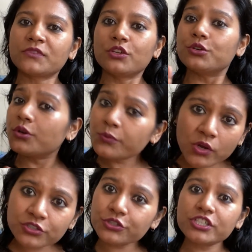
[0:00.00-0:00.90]
you don't
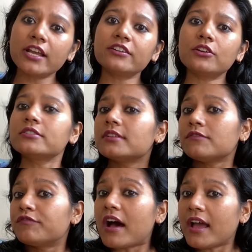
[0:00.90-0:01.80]
want to share
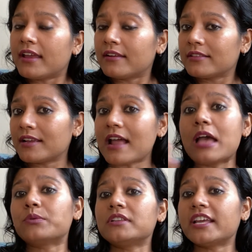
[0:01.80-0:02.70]
yourself, fine, then
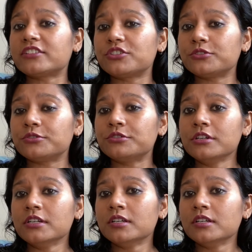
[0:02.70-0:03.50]
I will let you